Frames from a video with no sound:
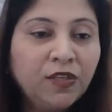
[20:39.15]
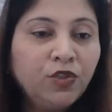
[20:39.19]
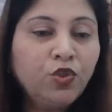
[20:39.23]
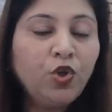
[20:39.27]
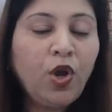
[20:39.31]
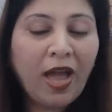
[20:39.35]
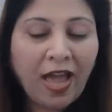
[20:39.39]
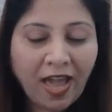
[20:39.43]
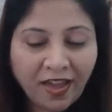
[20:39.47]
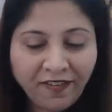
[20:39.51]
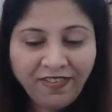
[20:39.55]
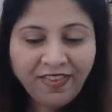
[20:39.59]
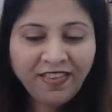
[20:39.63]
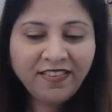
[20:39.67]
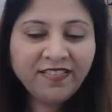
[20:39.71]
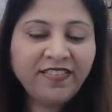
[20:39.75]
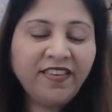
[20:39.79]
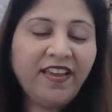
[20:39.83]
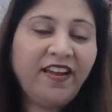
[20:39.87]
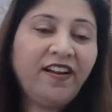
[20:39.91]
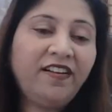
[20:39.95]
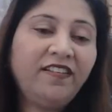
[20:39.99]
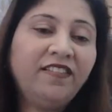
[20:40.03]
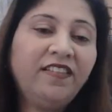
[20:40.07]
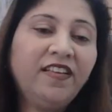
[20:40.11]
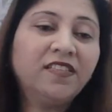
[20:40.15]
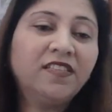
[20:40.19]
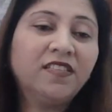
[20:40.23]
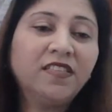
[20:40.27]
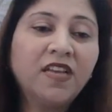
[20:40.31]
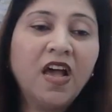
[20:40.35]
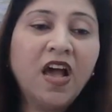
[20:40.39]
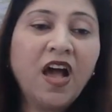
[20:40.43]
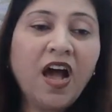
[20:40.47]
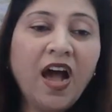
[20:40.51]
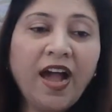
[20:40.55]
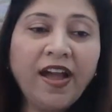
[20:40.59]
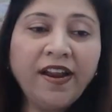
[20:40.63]
So having said
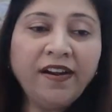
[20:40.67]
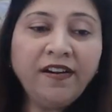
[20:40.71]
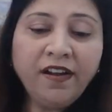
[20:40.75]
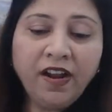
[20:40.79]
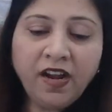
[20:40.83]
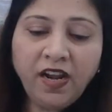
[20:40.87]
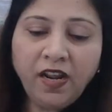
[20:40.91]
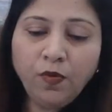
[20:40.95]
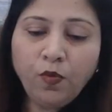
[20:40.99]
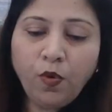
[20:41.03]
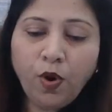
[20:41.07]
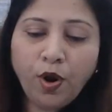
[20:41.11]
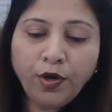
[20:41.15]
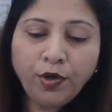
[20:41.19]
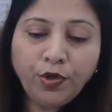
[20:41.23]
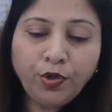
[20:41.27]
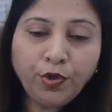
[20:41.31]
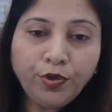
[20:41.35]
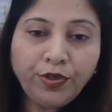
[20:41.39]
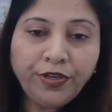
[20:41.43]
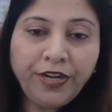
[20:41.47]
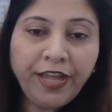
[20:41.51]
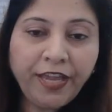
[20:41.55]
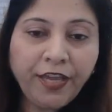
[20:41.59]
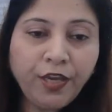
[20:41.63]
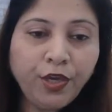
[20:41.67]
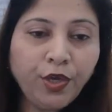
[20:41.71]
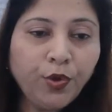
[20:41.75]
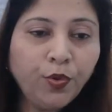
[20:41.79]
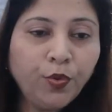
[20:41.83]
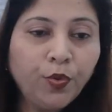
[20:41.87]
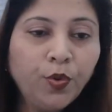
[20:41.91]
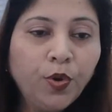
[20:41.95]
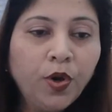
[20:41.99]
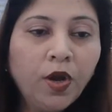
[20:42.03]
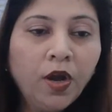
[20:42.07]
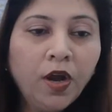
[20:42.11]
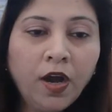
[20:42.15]
this, I really want to take
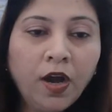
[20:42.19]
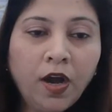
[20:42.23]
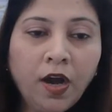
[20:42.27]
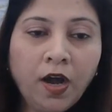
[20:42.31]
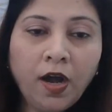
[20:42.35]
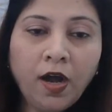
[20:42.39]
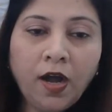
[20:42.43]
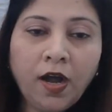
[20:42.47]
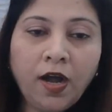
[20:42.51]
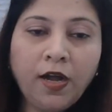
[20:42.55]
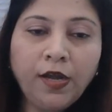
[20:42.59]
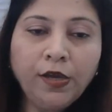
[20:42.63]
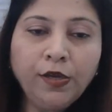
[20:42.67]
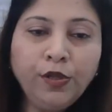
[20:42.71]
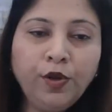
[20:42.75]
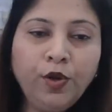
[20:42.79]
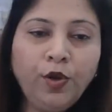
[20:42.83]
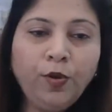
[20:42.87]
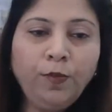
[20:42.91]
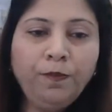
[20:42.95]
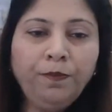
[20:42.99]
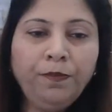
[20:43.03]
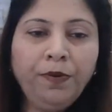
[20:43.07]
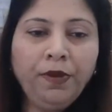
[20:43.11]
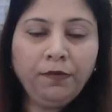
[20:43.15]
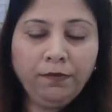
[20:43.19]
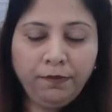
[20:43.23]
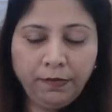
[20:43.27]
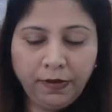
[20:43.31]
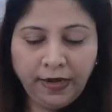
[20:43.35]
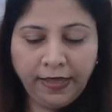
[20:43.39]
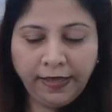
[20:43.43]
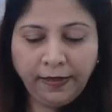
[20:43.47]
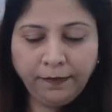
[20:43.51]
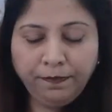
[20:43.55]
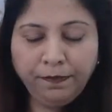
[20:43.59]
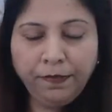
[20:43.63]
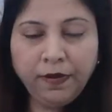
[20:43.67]
you,
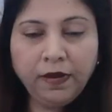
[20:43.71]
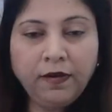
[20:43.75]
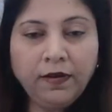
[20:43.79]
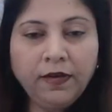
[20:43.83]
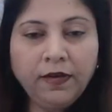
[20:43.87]
like